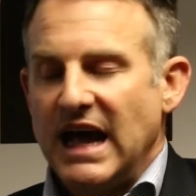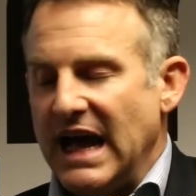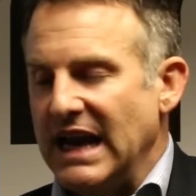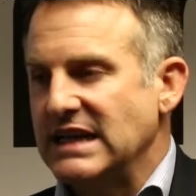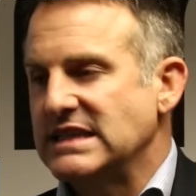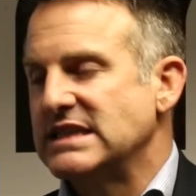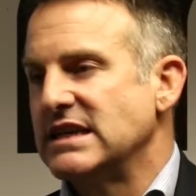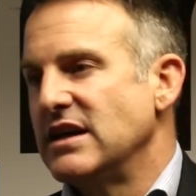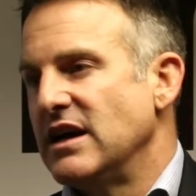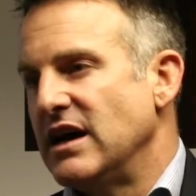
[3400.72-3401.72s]
Alex,
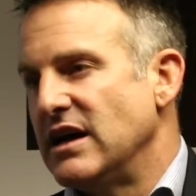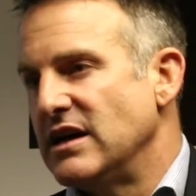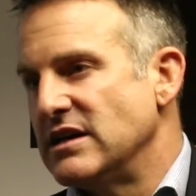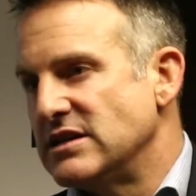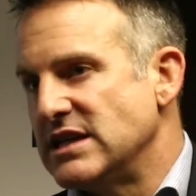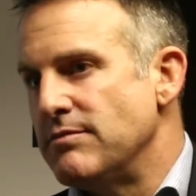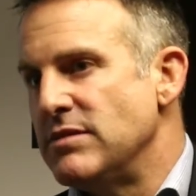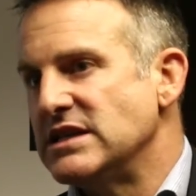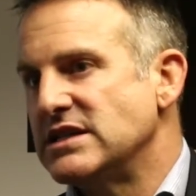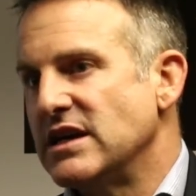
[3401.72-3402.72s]

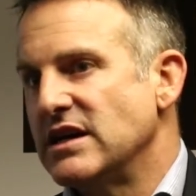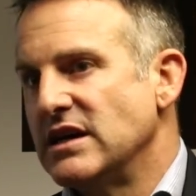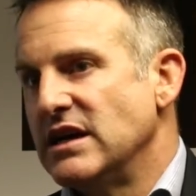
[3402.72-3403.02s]
Tembisa,